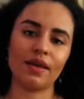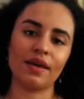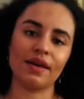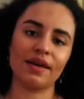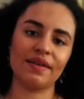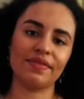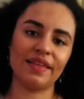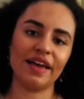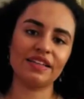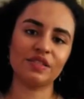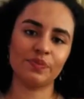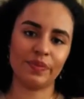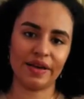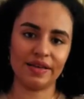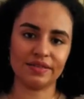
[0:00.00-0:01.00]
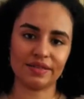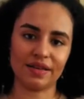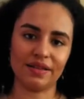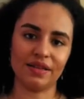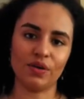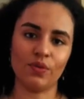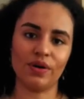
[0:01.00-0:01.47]
And that's
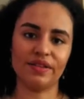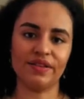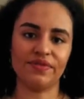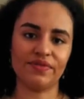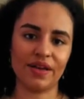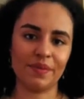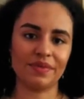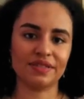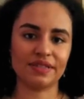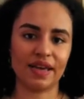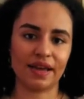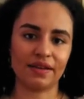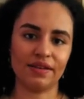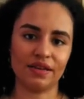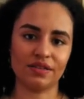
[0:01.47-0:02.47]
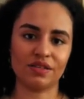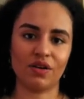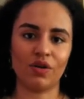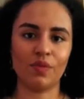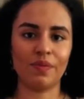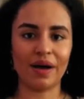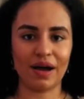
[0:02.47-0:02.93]
basically what the Feynman technique is
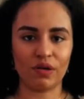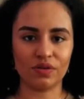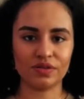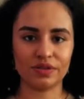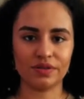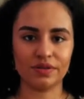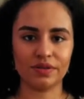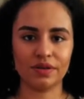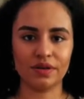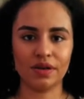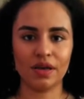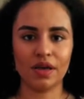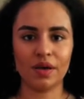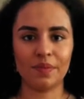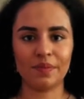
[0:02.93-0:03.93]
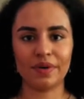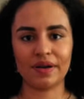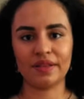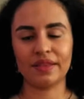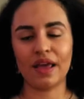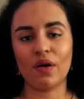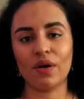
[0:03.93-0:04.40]
all about.
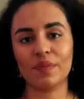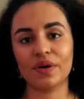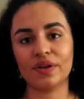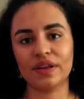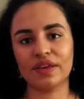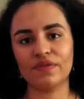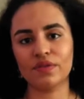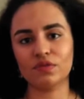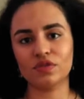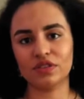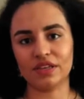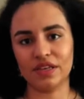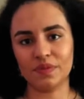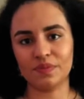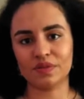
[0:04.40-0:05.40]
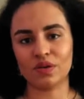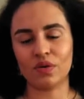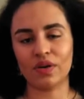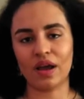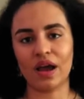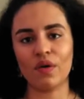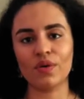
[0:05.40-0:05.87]
But now I'm going to give you tips on
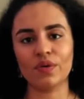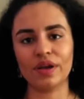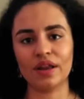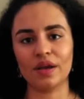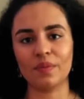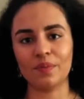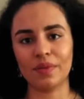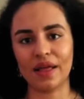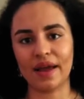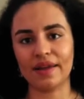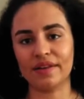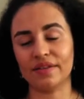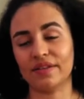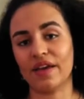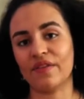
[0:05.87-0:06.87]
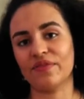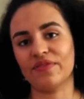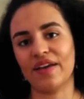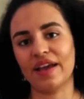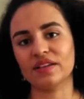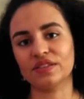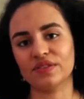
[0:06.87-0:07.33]
how you can apply it
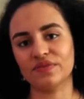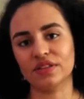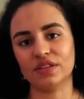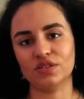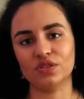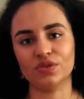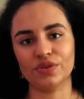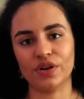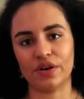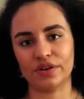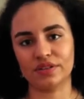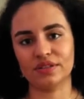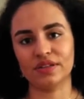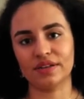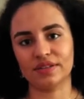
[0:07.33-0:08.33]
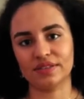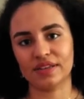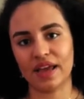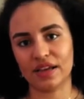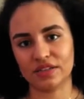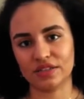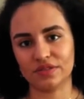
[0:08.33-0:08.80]
effectively to your study
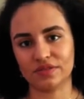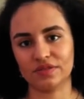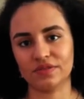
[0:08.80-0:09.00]
session.